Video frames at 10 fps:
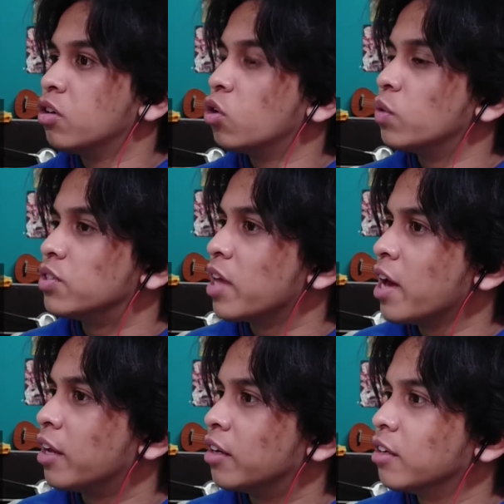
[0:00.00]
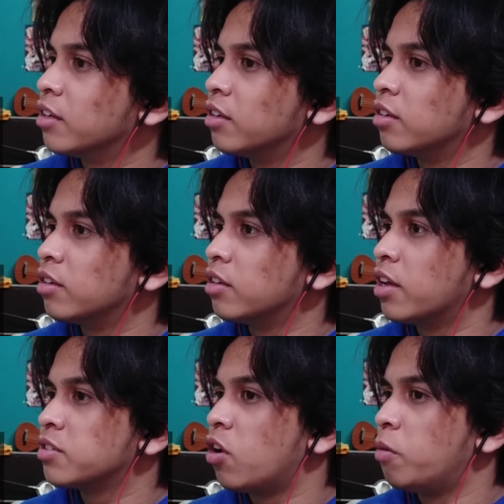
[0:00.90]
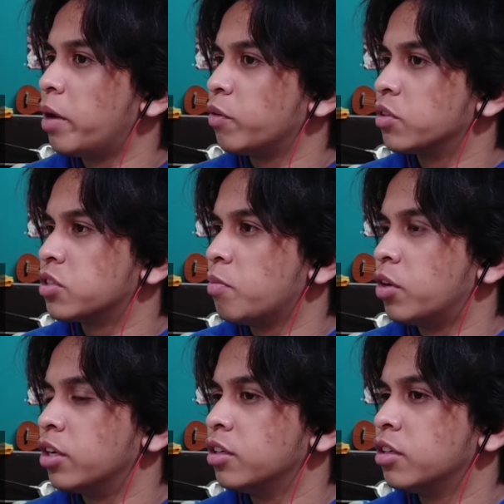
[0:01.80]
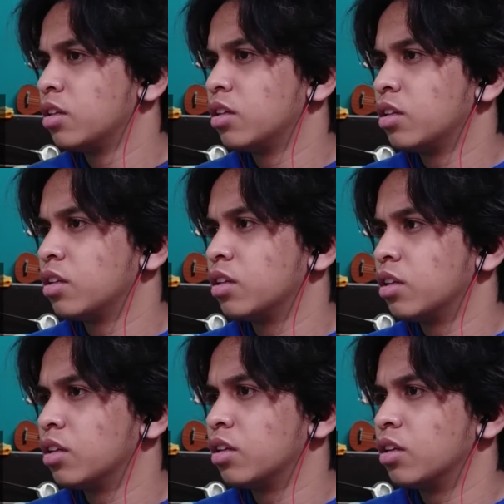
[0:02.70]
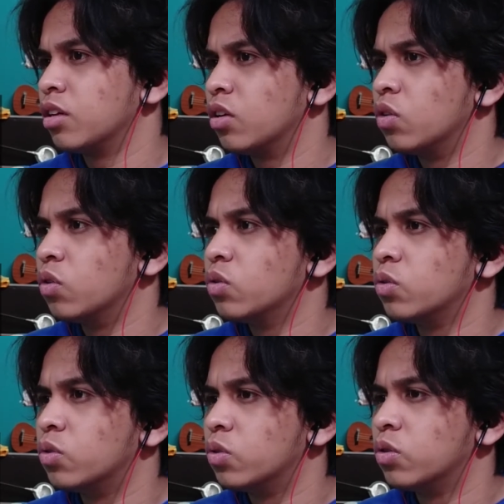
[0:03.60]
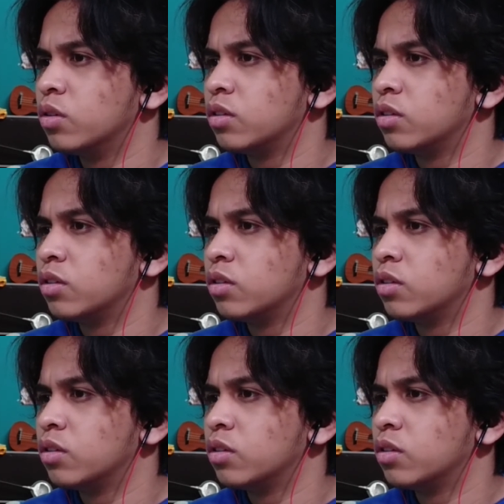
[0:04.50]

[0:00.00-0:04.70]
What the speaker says: Who is that? That's All Might with someone. Oh.